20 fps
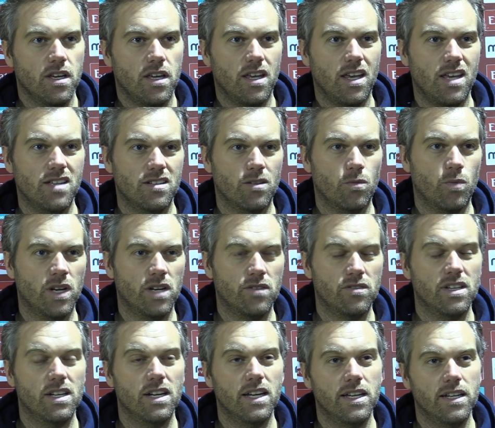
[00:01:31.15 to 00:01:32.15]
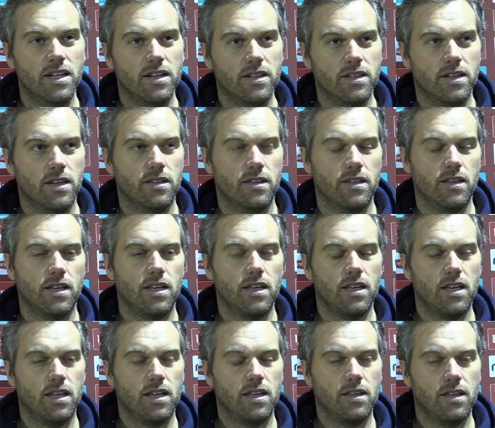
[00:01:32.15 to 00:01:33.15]
he's a winner and a leader, and I think
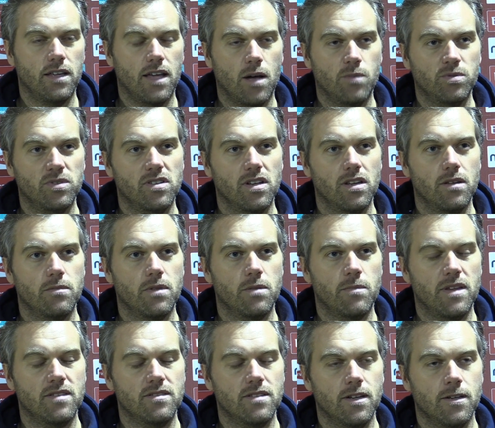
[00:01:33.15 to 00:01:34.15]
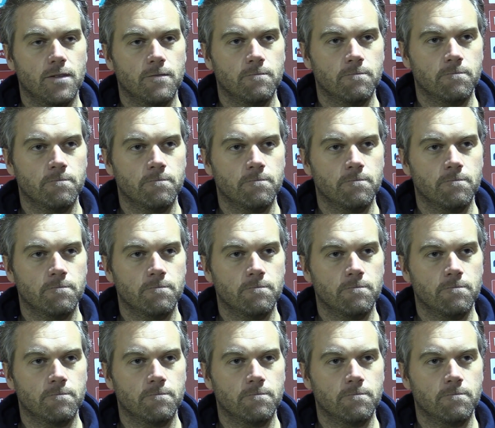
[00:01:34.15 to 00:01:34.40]
he helps us here immensely.